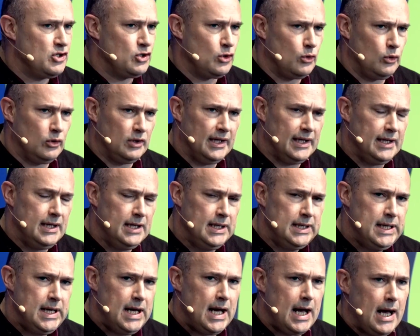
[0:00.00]
shortly.
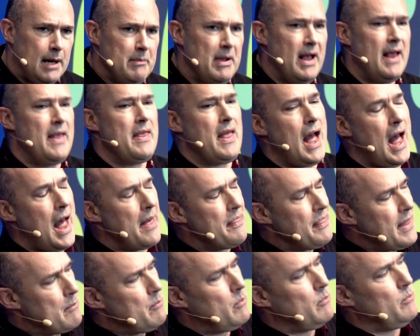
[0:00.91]

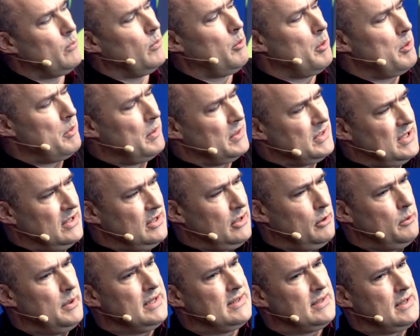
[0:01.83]
And then what we want to
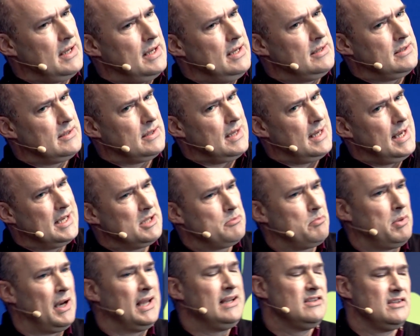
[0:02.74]
do is
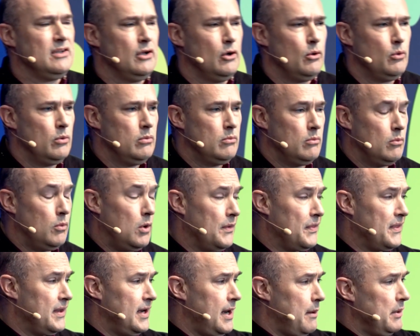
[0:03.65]
explain to you
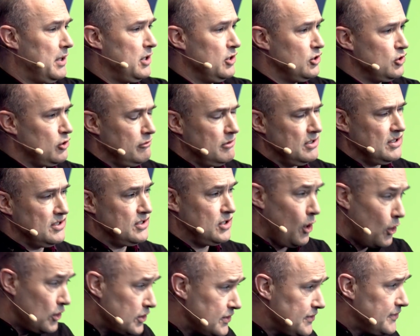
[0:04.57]
what the network assurance
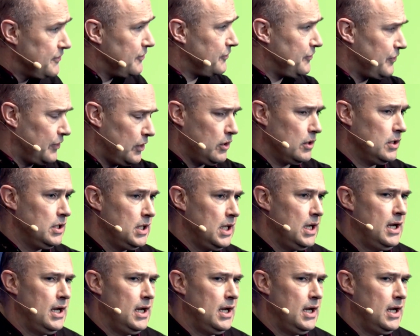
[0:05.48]
does for